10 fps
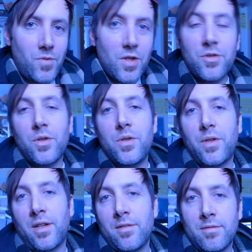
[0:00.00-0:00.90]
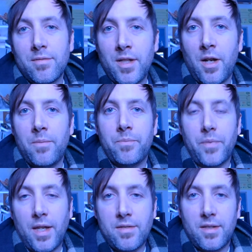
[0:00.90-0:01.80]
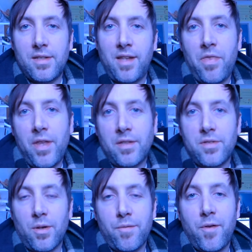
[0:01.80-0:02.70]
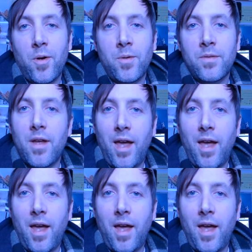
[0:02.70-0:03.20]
So you can, you know, easily send things to your phone,